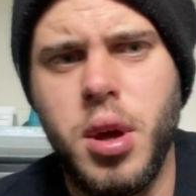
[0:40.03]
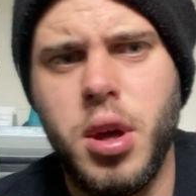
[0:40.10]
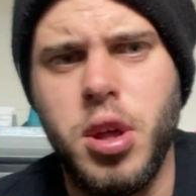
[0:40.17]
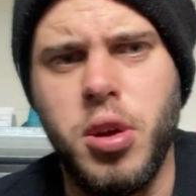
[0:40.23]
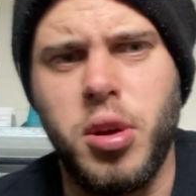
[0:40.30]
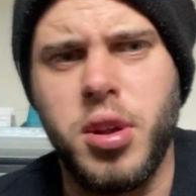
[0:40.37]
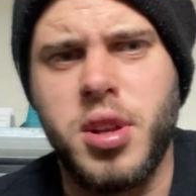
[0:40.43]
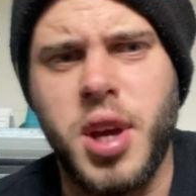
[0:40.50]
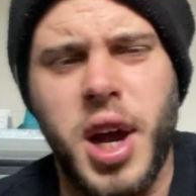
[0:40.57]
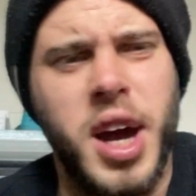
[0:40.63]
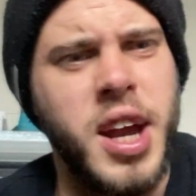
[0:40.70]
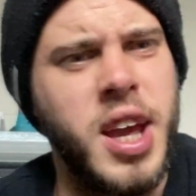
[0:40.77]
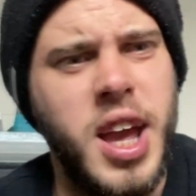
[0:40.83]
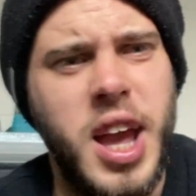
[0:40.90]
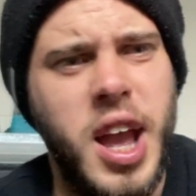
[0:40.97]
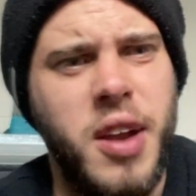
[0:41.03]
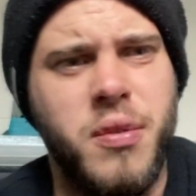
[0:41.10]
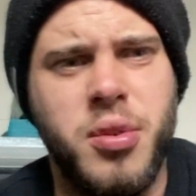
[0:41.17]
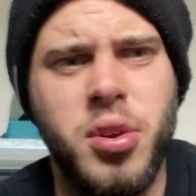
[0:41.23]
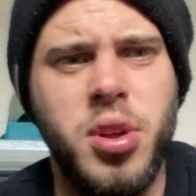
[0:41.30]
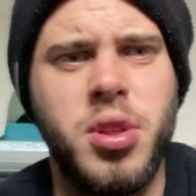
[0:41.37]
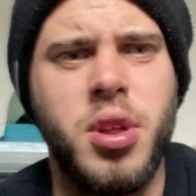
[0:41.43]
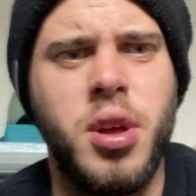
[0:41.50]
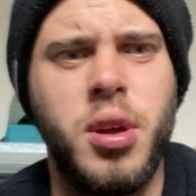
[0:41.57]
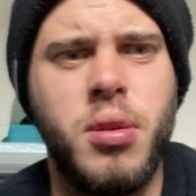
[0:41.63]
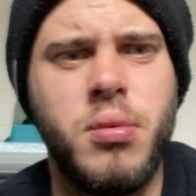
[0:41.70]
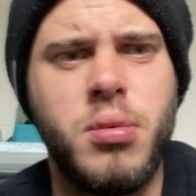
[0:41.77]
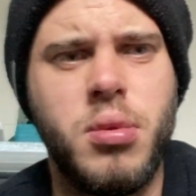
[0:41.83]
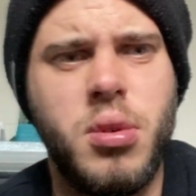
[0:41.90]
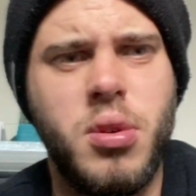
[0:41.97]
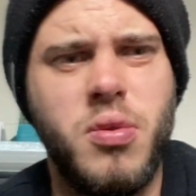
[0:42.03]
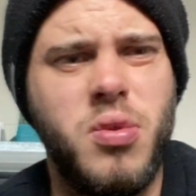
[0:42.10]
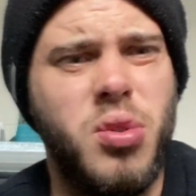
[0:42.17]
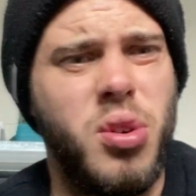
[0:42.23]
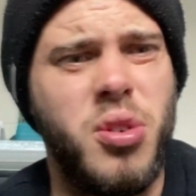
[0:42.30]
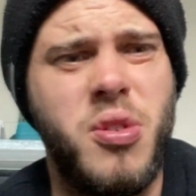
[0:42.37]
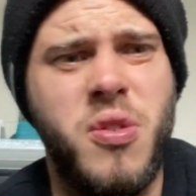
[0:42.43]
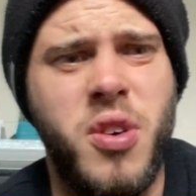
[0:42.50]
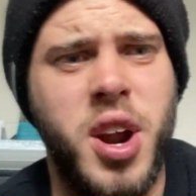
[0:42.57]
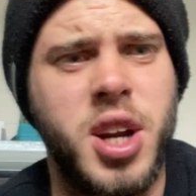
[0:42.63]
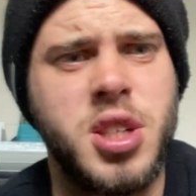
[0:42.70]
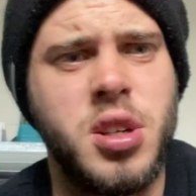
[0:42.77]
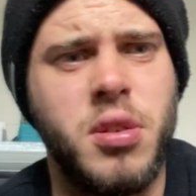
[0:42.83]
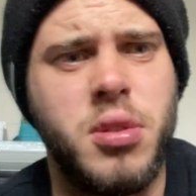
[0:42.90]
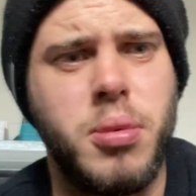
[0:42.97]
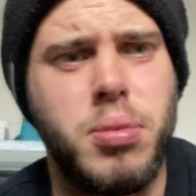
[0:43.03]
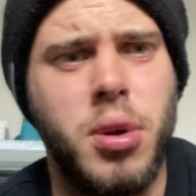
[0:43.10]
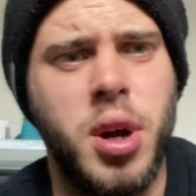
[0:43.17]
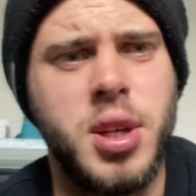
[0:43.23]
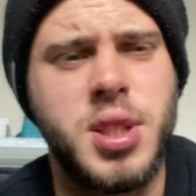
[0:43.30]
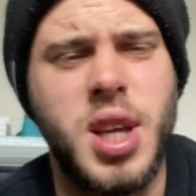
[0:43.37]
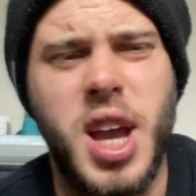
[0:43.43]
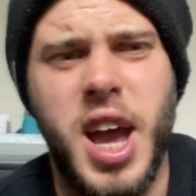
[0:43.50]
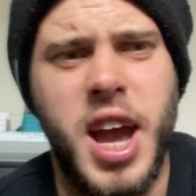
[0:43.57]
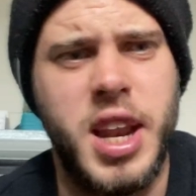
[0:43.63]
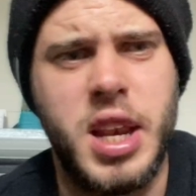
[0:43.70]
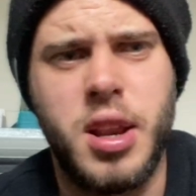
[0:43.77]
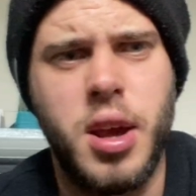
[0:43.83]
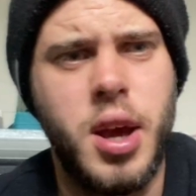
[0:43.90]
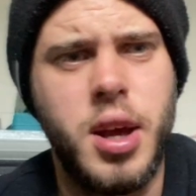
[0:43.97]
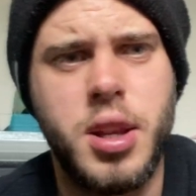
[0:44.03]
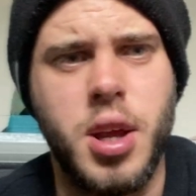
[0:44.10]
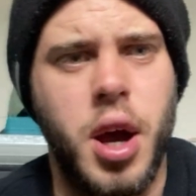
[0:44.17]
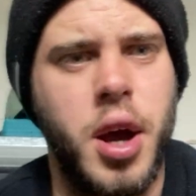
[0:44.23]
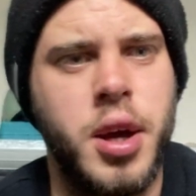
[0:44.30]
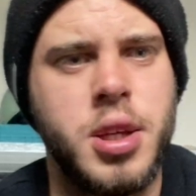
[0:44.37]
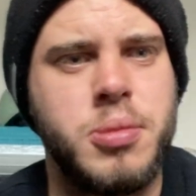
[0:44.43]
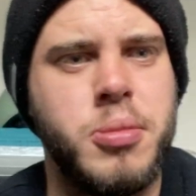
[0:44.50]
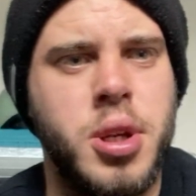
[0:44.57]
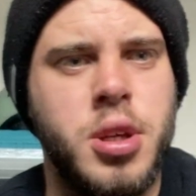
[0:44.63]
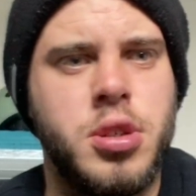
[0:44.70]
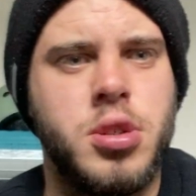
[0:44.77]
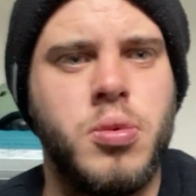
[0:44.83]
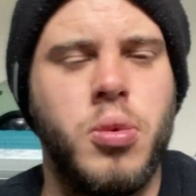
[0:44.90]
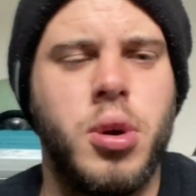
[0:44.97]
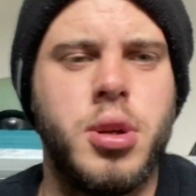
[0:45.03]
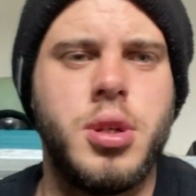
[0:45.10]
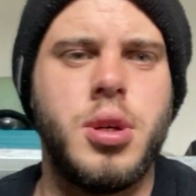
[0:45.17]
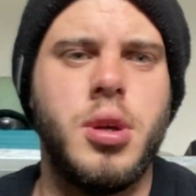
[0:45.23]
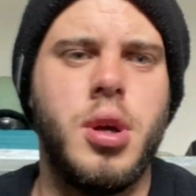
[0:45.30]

You could tie everything for a fraction of the price and tie as many as you want.